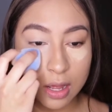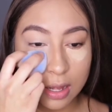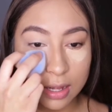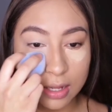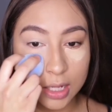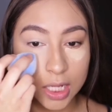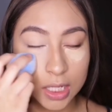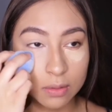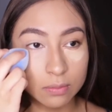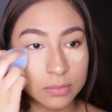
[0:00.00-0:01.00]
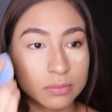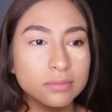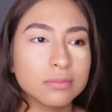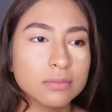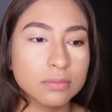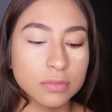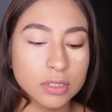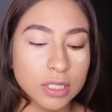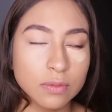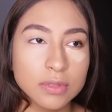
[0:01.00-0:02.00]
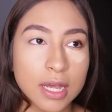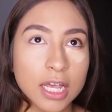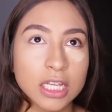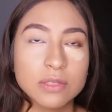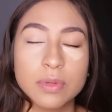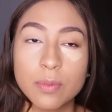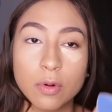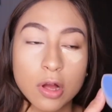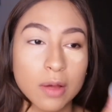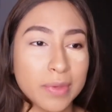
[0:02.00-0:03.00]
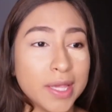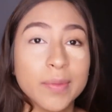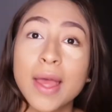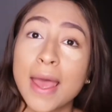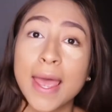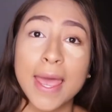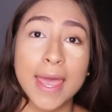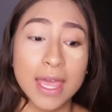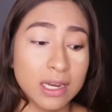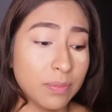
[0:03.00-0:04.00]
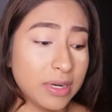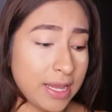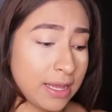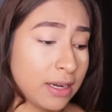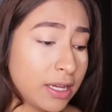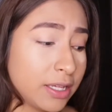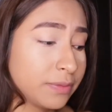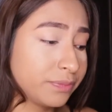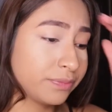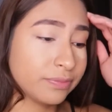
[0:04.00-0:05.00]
Um, sometimes people call me Anna Banana.